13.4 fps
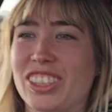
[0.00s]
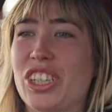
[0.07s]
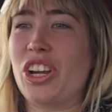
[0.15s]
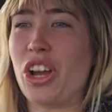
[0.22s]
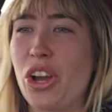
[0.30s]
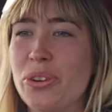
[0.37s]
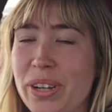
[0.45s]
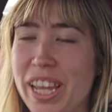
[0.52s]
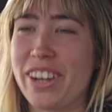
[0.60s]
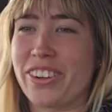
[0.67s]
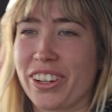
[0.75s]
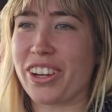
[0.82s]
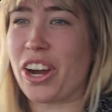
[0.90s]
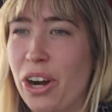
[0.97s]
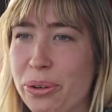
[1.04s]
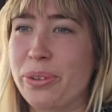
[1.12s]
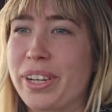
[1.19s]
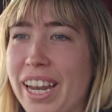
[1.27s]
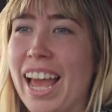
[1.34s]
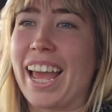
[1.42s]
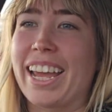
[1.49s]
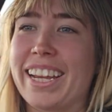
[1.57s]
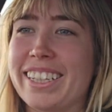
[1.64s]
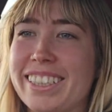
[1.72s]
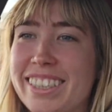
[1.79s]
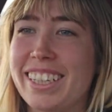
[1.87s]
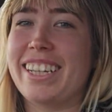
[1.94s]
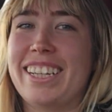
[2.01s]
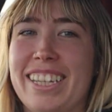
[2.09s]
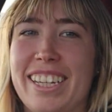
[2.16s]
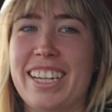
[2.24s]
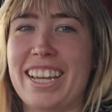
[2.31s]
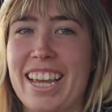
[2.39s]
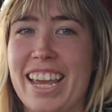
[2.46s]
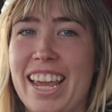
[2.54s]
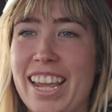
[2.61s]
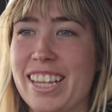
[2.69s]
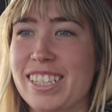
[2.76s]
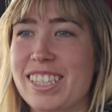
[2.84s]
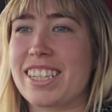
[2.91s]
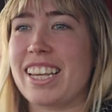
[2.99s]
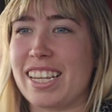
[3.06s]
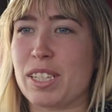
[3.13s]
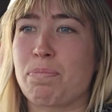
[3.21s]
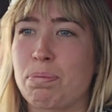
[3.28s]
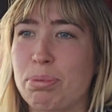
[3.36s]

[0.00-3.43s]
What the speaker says: hooning on a cold day, it's